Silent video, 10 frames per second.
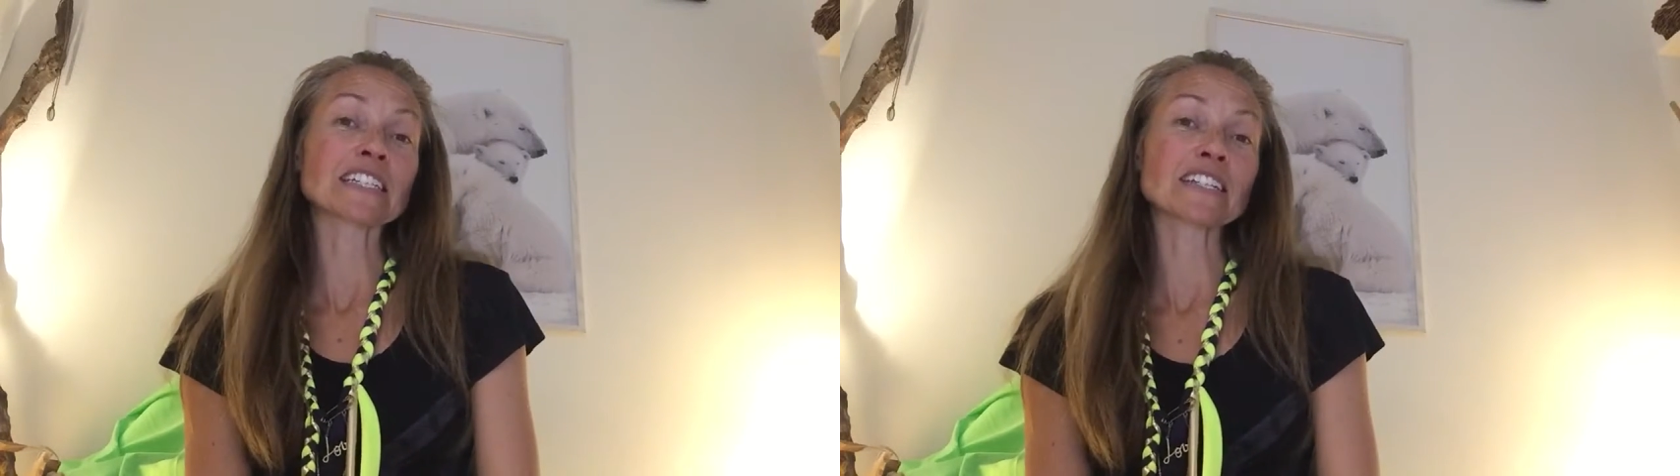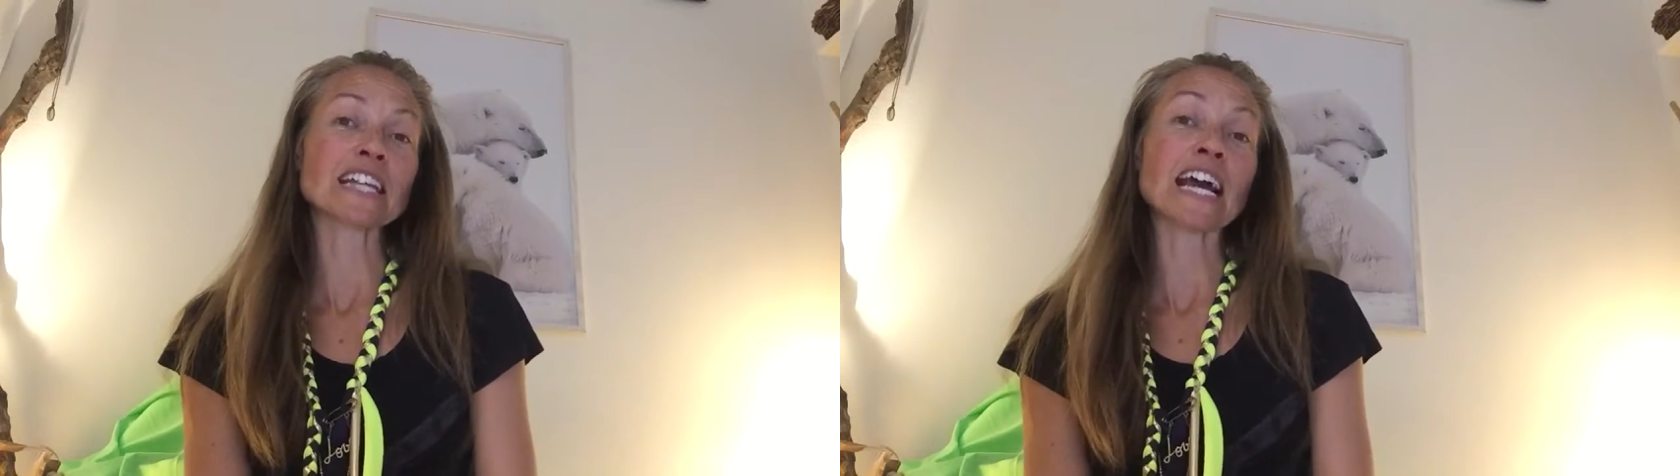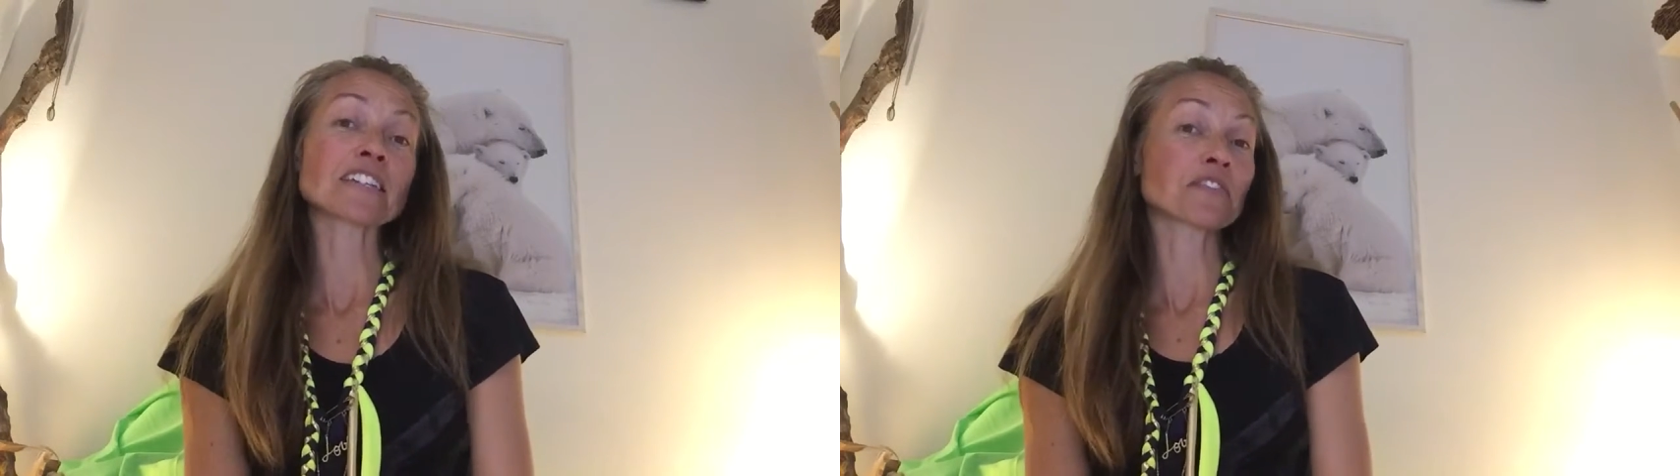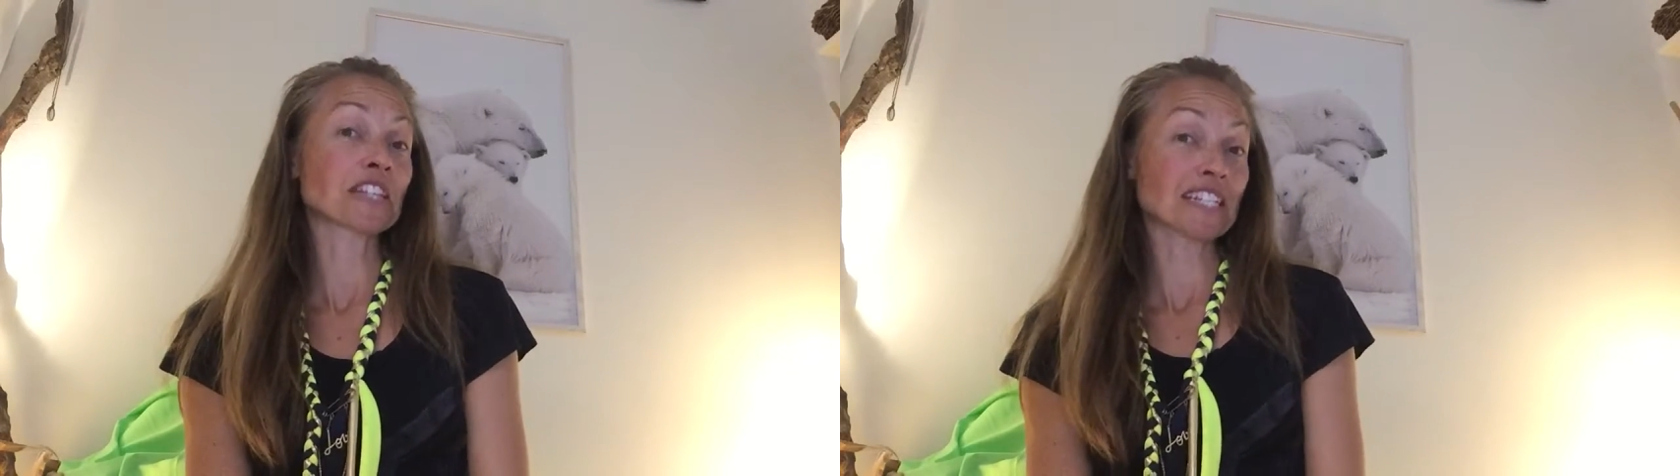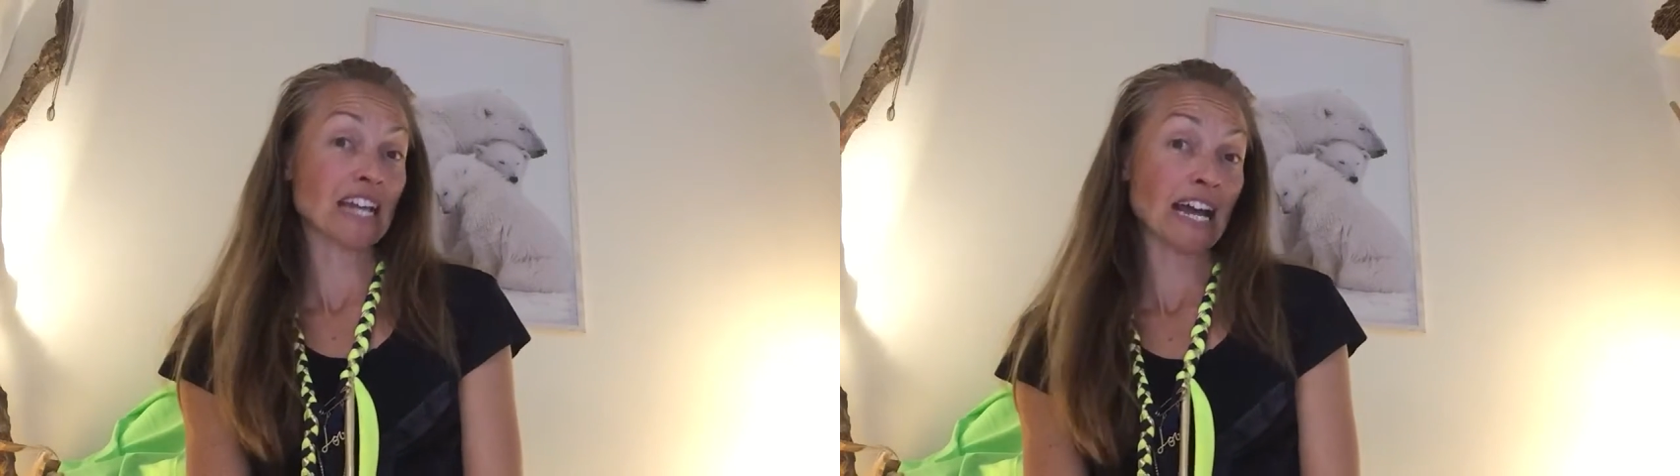exercise on
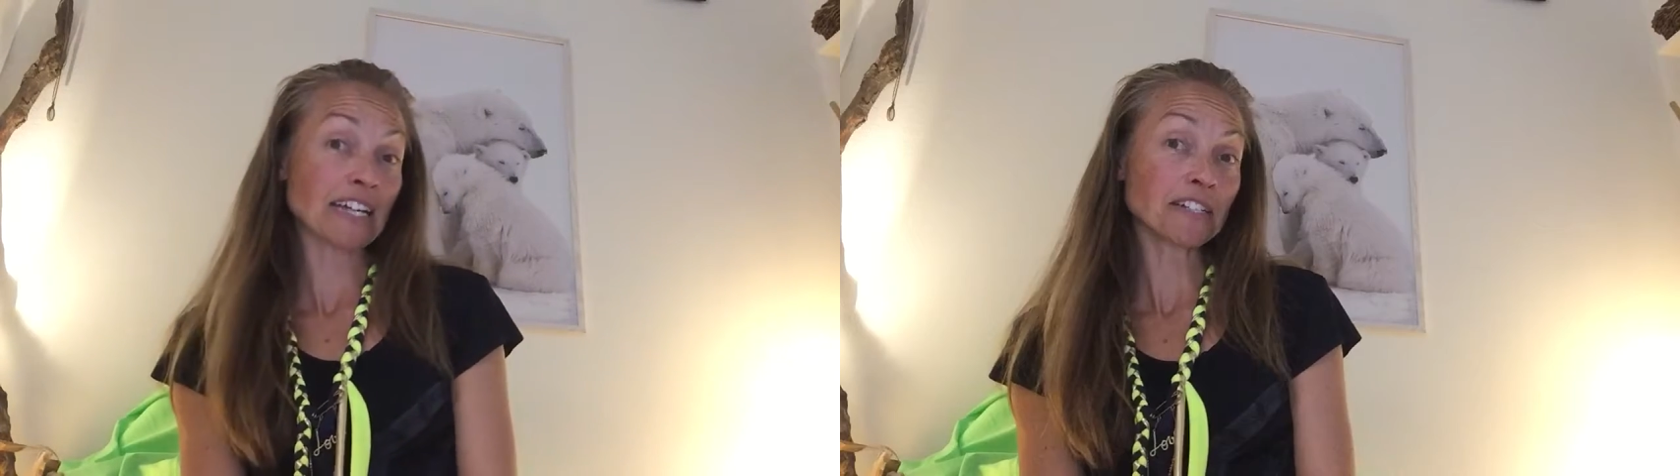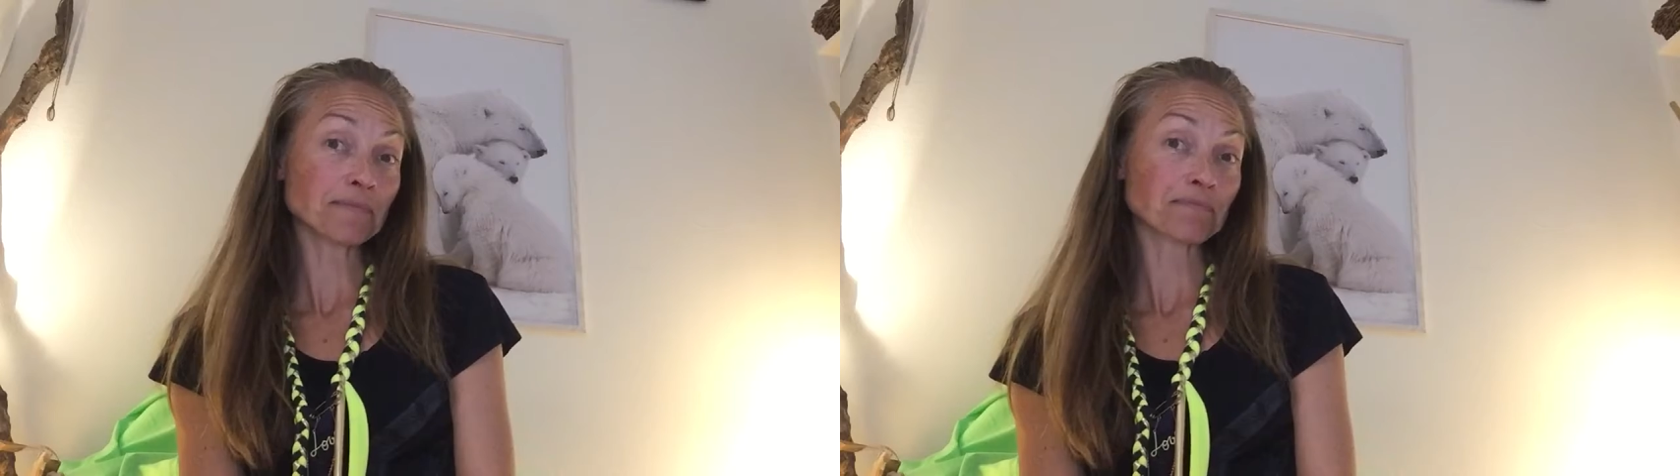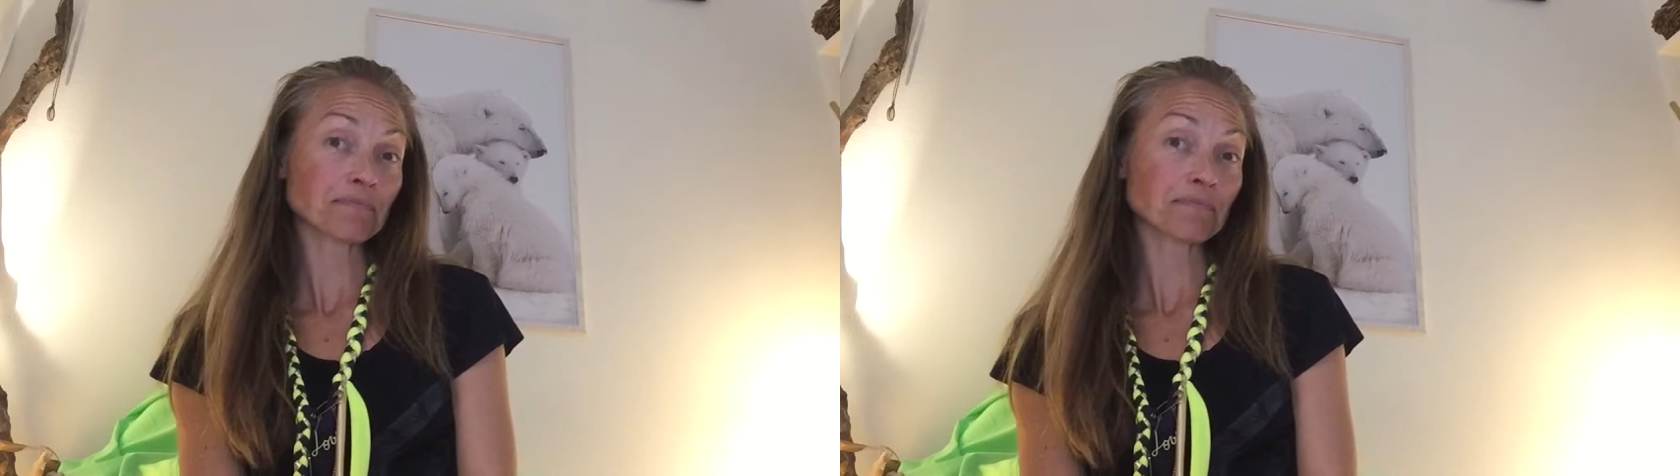the side,